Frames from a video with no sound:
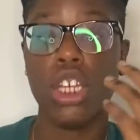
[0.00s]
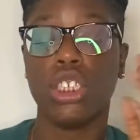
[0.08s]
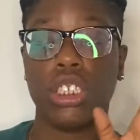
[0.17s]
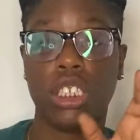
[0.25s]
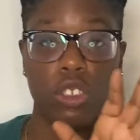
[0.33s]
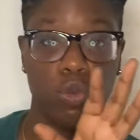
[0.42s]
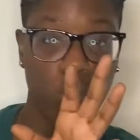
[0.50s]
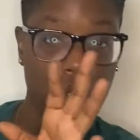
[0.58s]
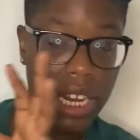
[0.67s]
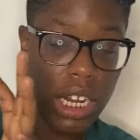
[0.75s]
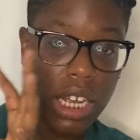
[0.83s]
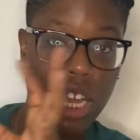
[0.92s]
she
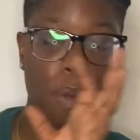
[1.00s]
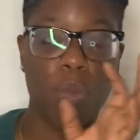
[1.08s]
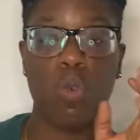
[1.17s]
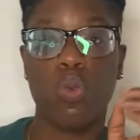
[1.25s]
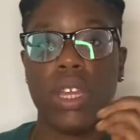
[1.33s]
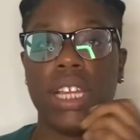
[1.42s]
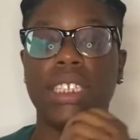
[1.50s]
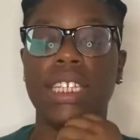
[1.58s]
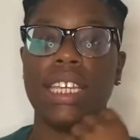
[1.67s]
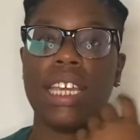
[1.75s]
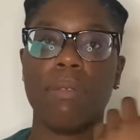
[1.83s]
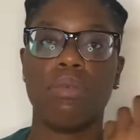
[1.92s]
waited a couple weeks.
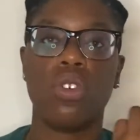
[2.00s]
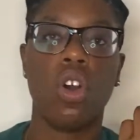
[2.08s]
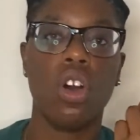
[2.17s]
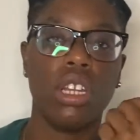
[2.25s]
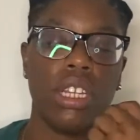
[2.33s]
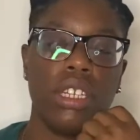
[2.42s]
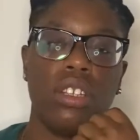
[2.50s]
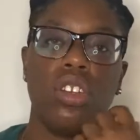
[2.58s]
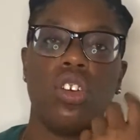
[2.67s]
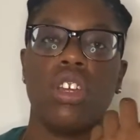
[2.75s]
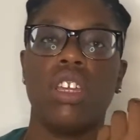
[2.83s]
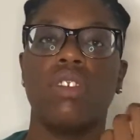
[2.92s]
He kept calling, you
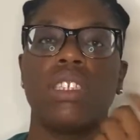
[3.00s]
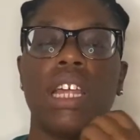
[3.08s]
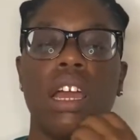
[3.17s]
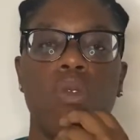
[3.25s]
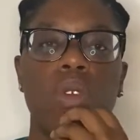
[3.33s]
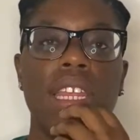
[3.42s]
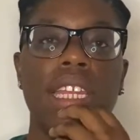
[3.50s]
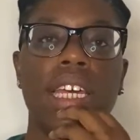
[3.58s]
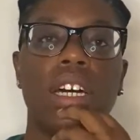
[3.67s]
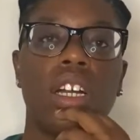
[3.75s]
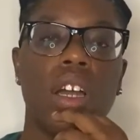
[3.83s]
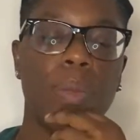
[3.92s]
know, he was like, we need to
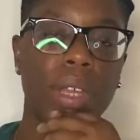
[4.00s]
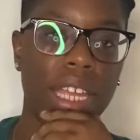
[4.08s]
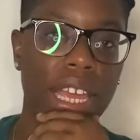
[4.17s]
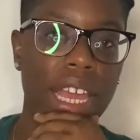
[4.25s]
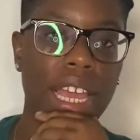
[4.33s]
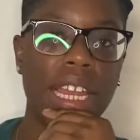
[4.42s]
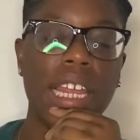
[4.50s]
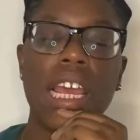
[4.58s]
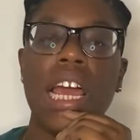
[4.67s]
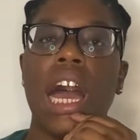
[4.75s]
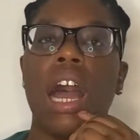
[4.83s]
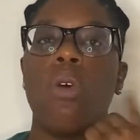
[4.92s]
hook up again.
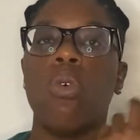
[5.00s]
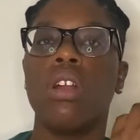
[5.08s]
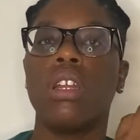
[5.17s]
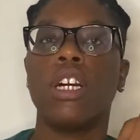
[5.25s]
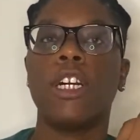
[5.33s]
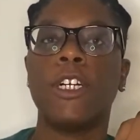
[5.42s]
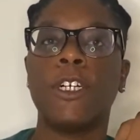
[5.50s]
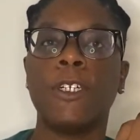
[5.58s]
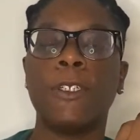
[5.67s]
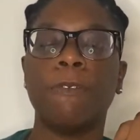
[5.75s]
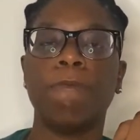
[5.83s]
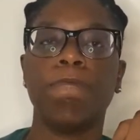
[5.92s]
I
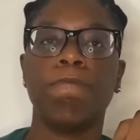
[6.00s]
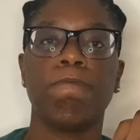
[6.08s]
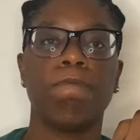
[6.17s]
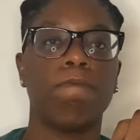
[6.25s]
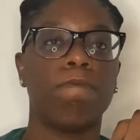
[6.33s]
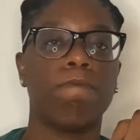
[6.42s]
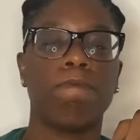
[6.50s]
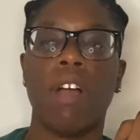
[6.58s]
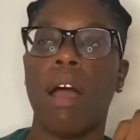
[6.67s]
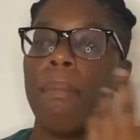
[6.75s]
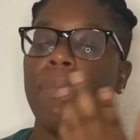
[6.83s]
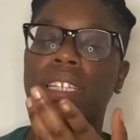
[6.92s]
wanna,
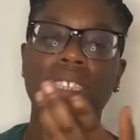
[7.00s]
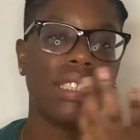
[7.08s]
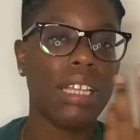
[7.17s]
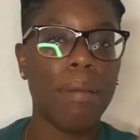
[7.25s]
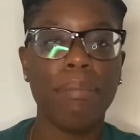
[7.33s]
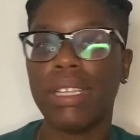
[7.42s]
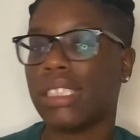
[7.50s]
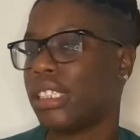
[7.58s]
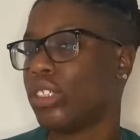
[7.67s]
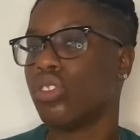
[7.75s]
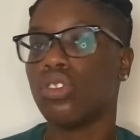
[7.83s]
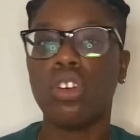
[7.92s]
I miss
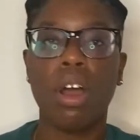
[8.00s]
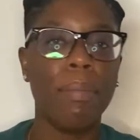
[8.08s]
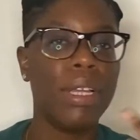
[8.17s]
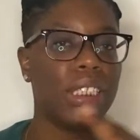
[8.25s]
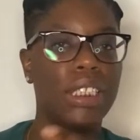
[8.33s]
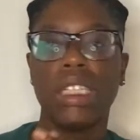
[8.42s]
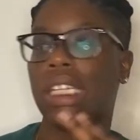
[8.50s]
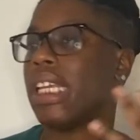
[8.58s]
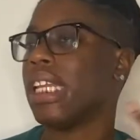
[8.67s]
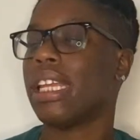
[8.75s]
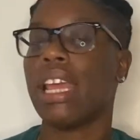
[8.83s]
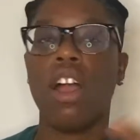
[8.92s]
you, I miss your
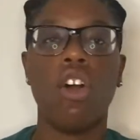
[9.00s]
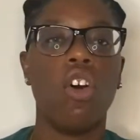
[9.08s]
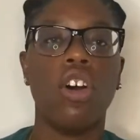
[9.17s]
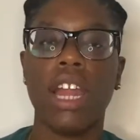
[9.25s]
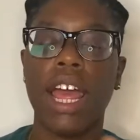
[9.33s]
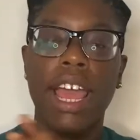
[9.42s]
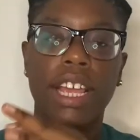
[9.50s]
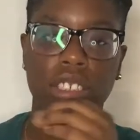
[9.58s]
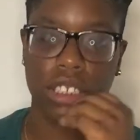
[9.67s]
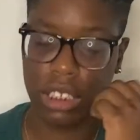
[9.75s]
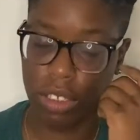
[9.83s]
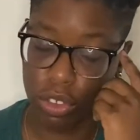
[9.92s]
kitty cat, all that
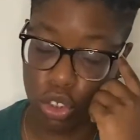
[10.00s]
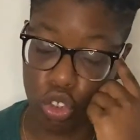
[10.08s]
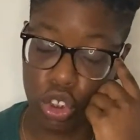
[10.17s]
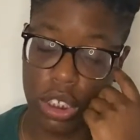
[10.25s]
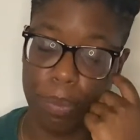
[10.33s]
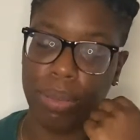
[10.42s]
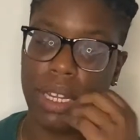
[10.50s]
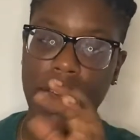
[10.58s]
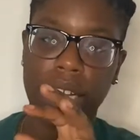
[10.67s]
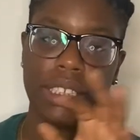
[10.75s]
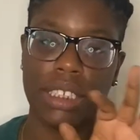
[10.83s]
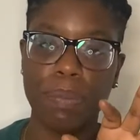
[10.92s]
extra stuff. So she
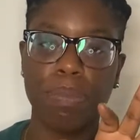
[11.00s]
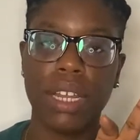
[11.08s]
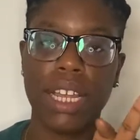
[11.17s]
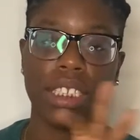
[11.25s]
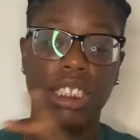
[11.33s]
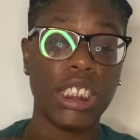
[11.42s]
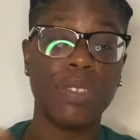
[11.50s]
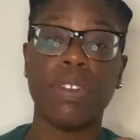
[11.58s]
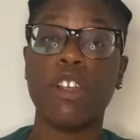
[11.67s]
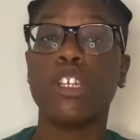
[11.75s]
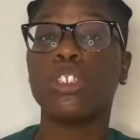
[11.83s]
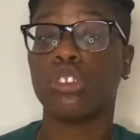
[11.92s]
plans, she's
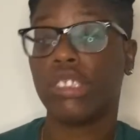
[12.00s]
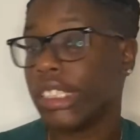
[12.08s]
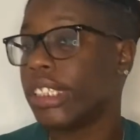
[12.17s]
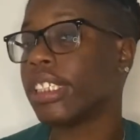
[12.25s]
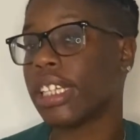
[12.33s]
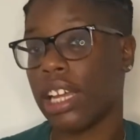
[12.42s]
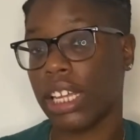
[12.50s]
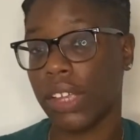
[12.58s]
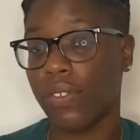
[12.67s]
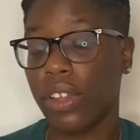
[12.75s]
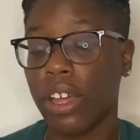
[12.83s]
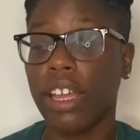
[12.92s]
very strategic. I'll
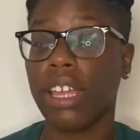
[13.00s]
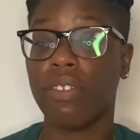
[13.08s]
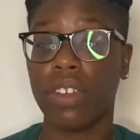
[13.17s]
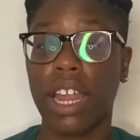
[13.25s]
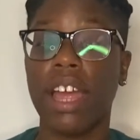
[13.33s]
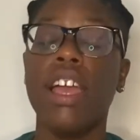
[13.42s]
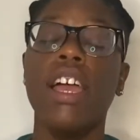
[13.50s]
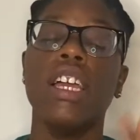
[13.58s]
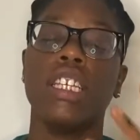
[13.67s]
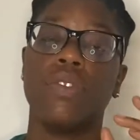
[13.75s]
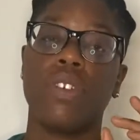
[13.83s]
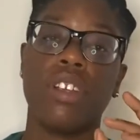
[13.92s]
give her that.
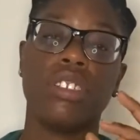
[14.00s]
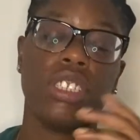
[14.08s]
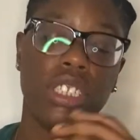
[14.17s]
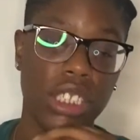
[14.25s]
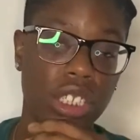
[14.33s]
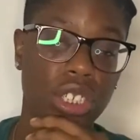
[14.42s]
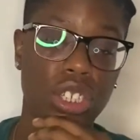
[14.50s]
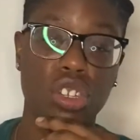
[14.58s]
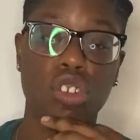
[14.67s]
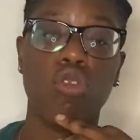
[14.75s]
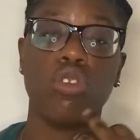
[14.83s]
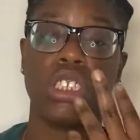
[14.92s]
She's very strategic, she
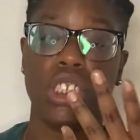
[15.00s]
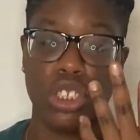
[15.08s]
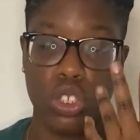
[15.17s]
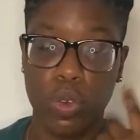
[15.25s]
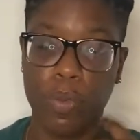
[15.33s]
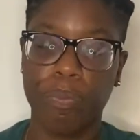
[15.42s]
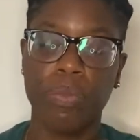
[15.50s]
knows what she's doing.